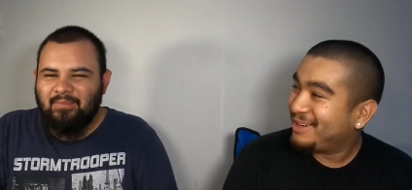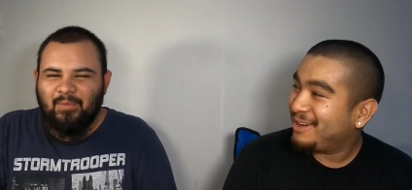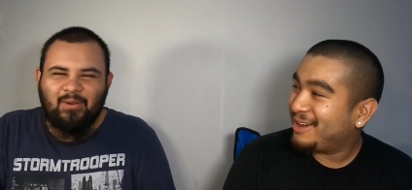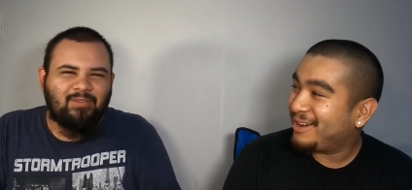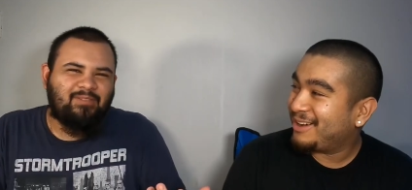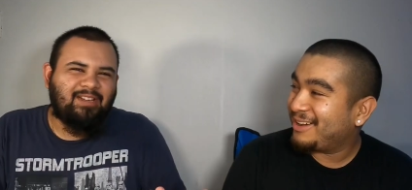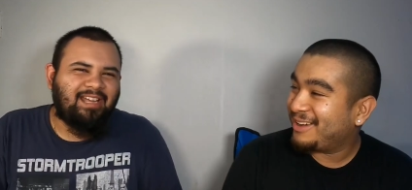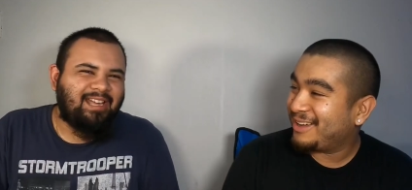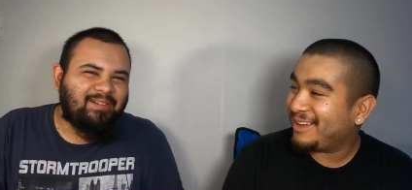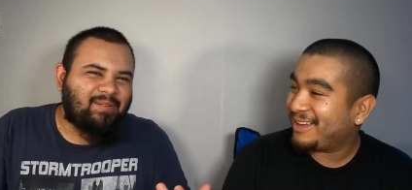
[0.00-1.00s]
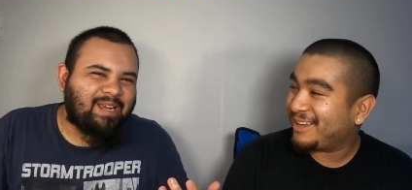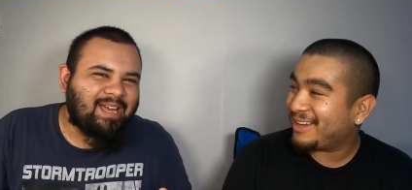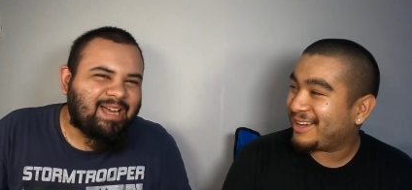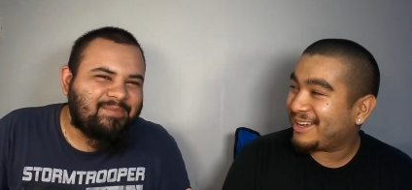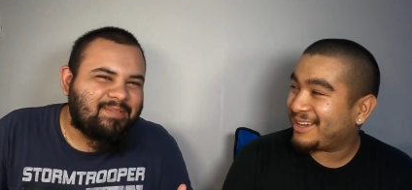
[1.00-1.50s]
Speaker 1: More of a hey, we
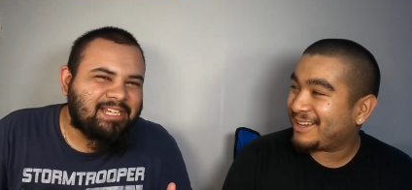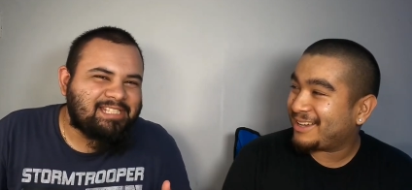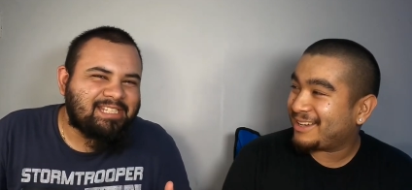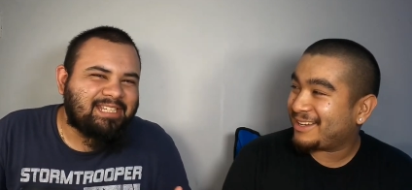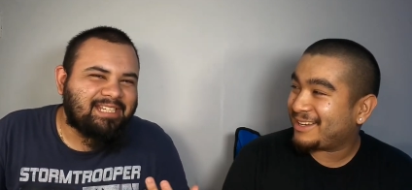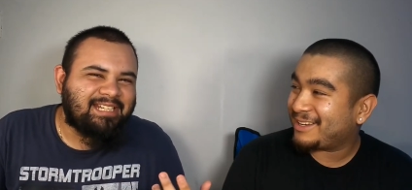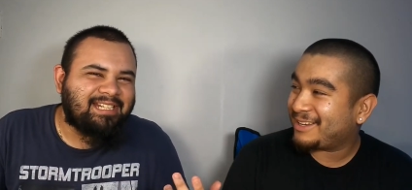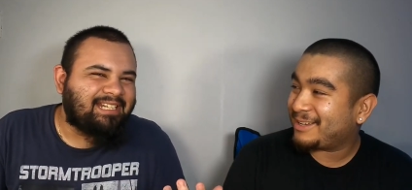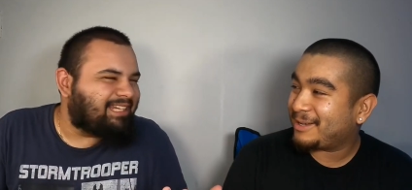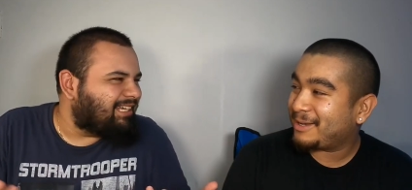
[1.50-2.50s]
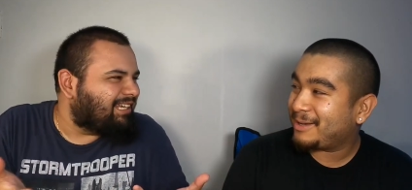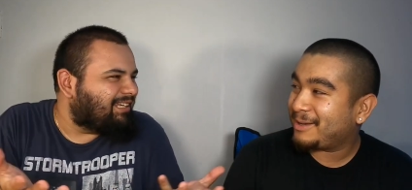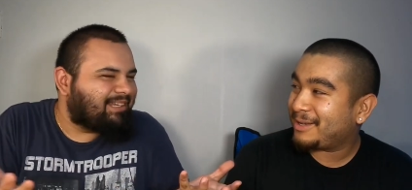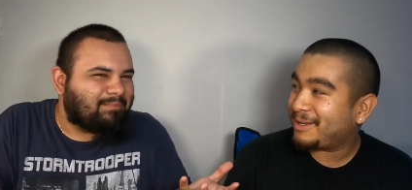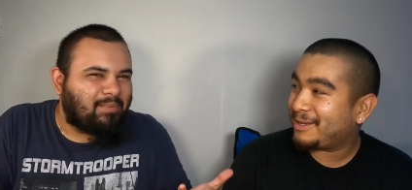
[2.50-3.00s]
got
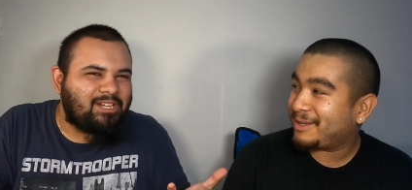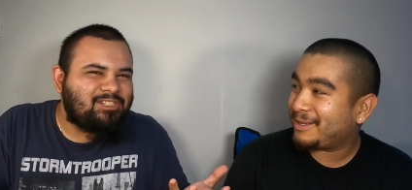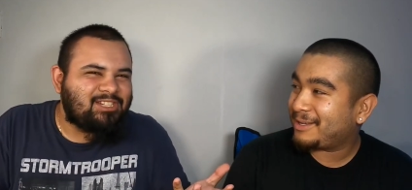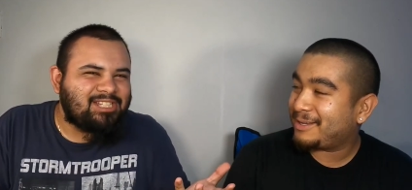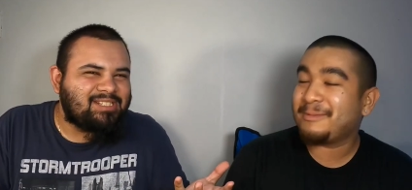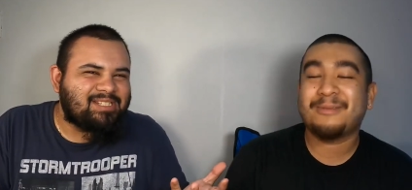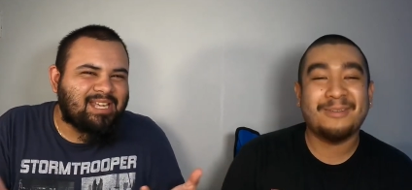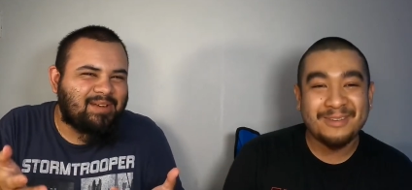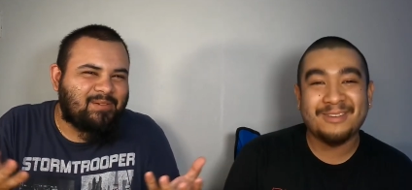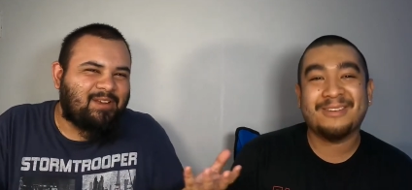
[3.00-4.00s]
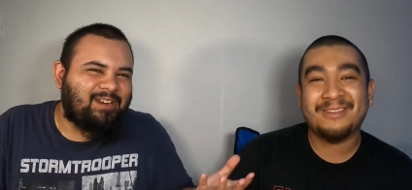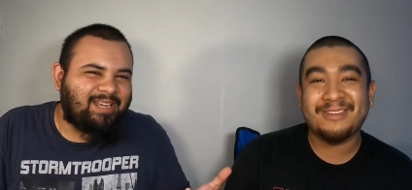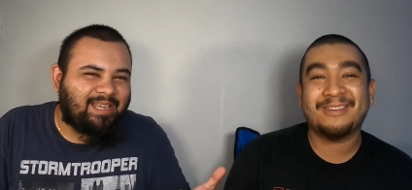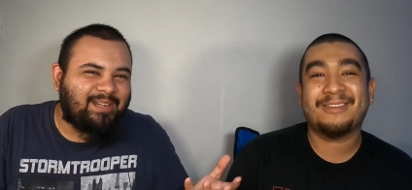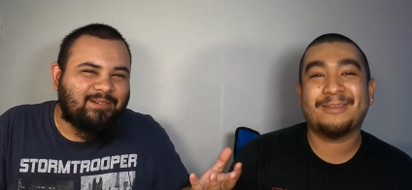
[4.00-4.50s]
Mexican Munchies and we're
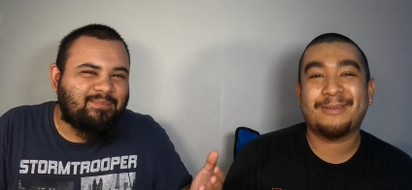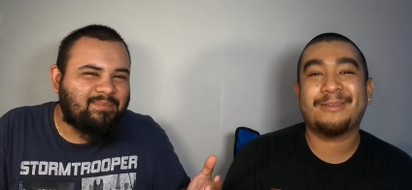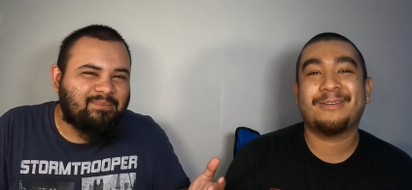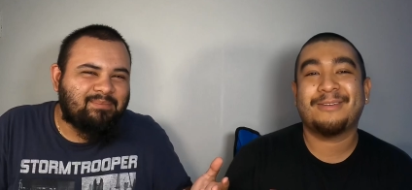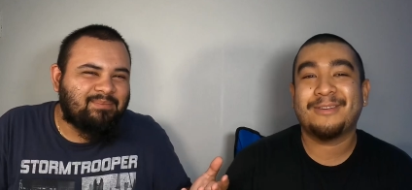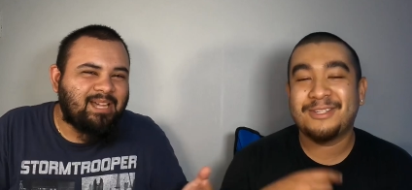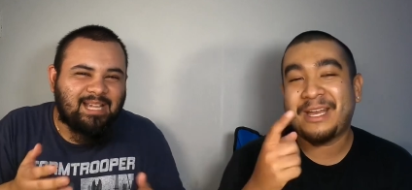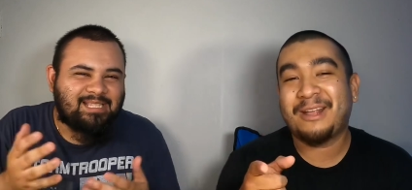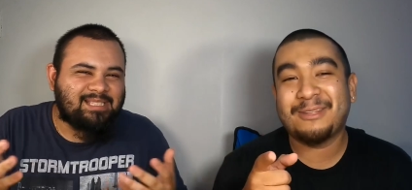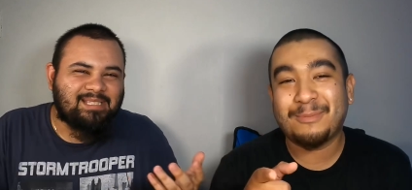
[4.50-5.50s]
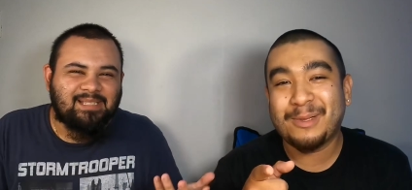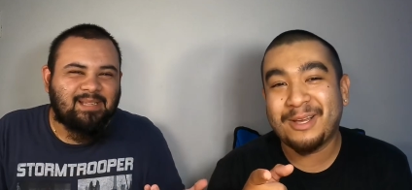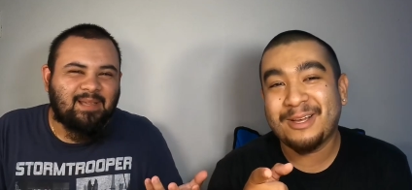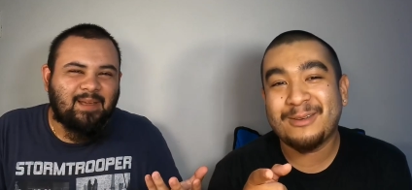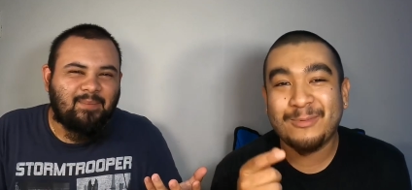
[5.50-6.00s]
gonna eat them. Shout out the
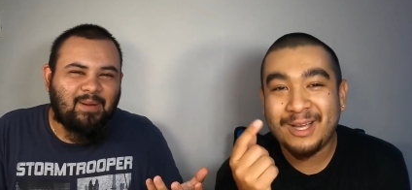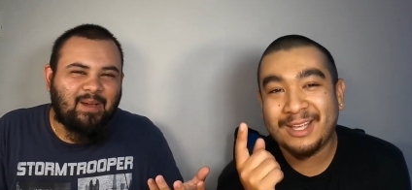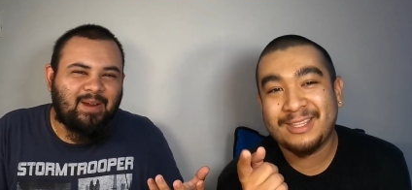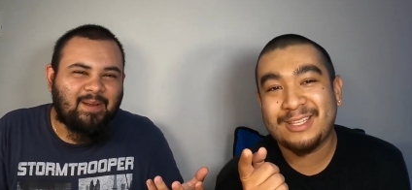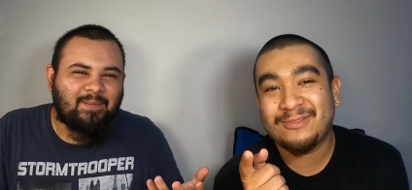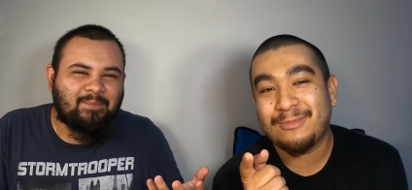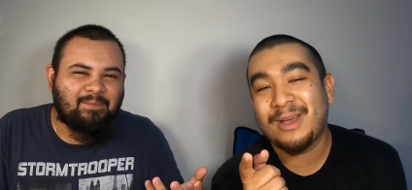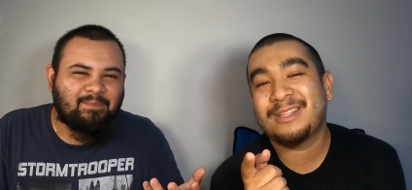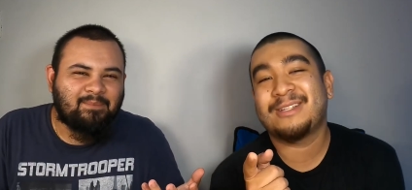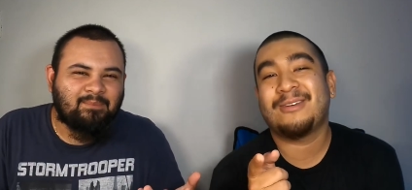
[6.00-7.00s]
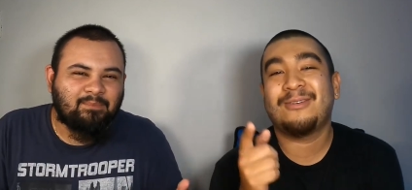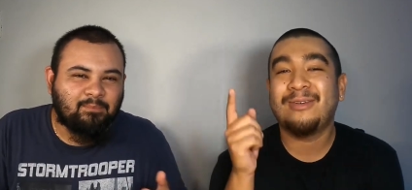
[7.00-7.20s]
plug. We got these from Mexico.